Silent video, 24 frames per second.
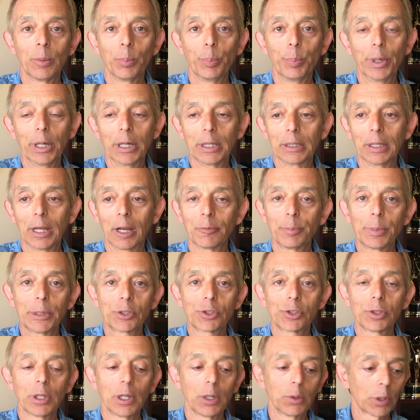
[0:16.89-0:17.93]
but I've been
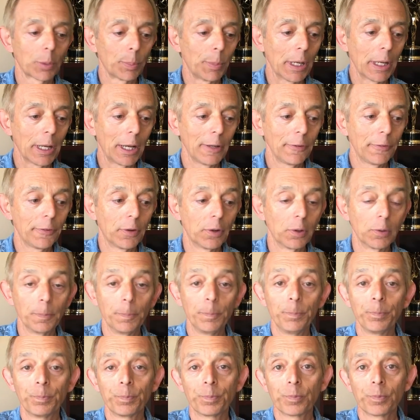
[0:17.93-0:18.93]
shooting with my iPhone